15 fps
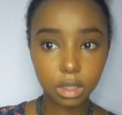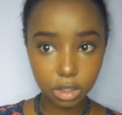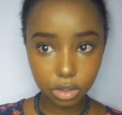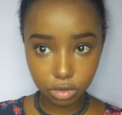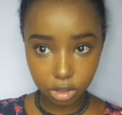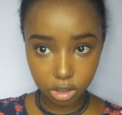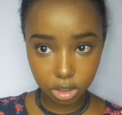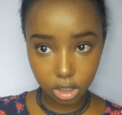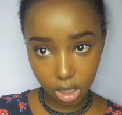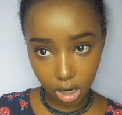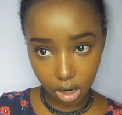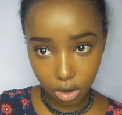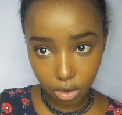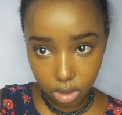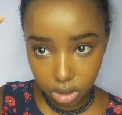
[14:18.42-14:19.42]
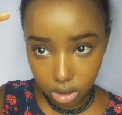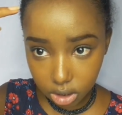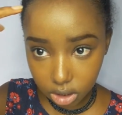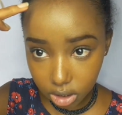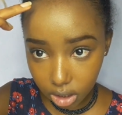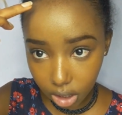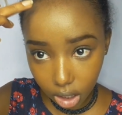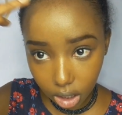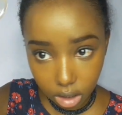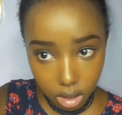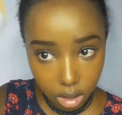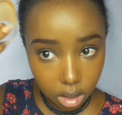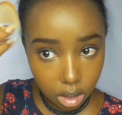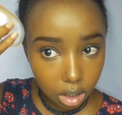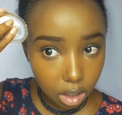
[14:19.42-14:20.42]
Then you see around here,
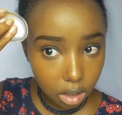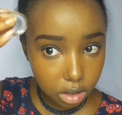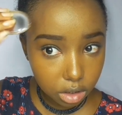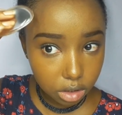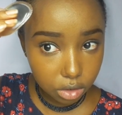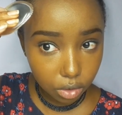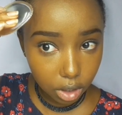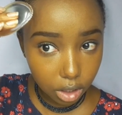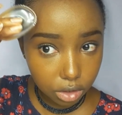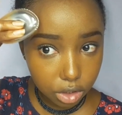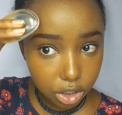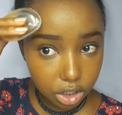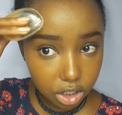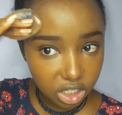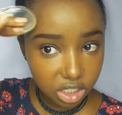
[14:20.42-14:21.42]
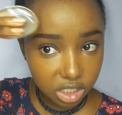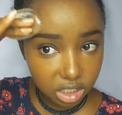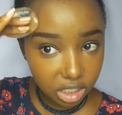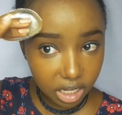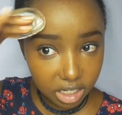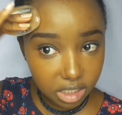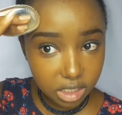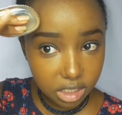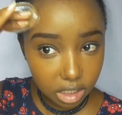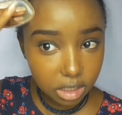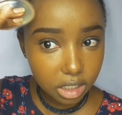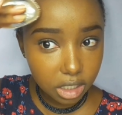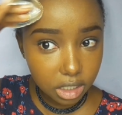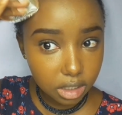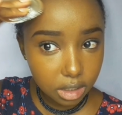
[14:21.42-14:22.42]
I'm just going to change sides
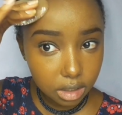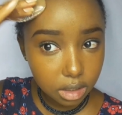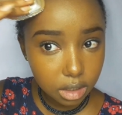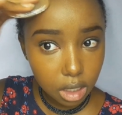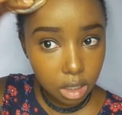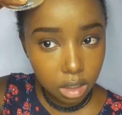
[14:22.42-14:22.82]
and then